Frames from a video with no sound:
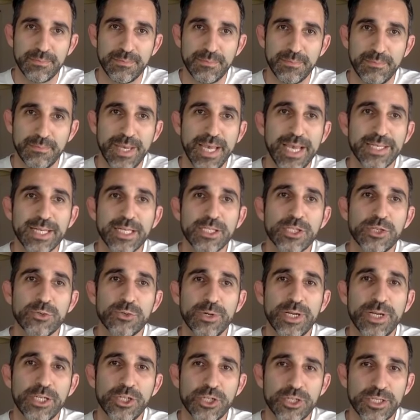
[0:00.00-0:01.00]
Pay attention to
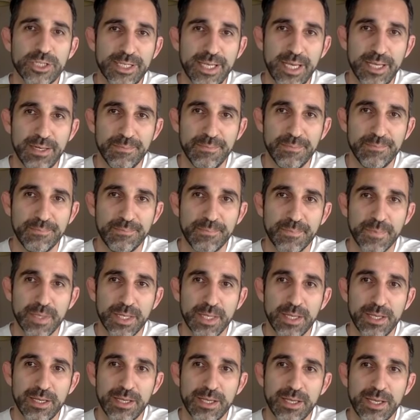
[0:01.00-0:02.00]
what I just said.
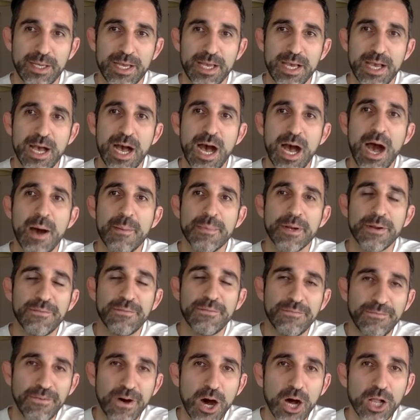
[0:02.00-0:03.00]
I'm going to
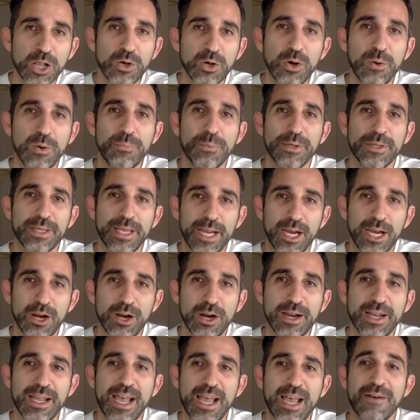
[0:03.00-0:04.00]
follow up with
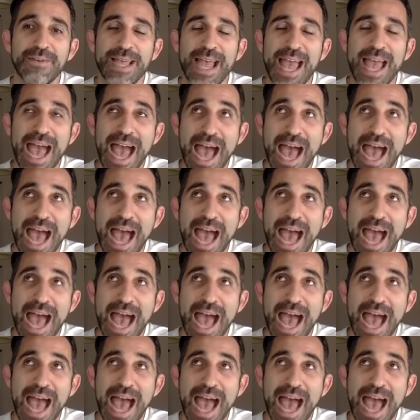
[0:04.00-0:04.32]
Eric having